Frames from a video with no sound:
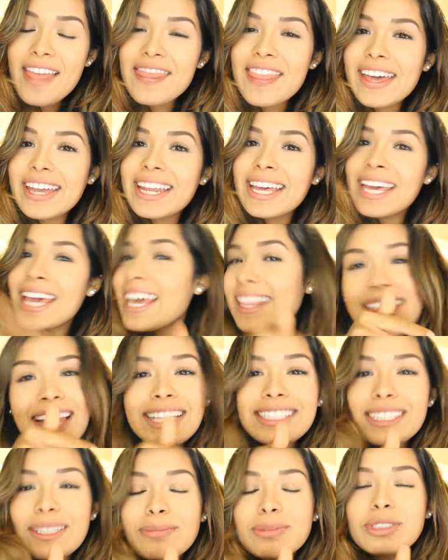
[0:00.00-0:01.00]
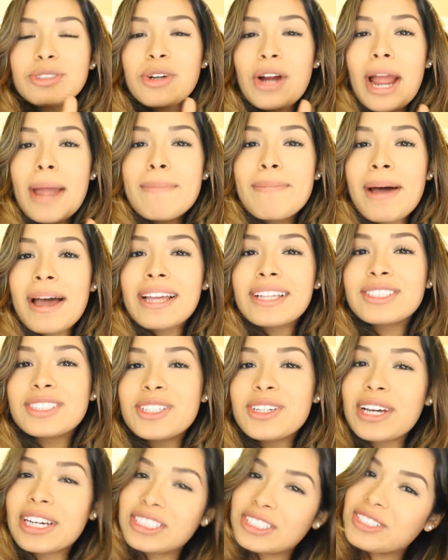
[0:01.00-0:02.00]
then hit that subscribe button
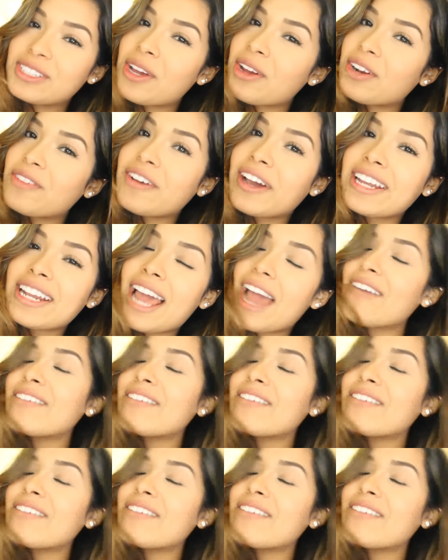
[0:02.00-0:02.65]
so you guys are notified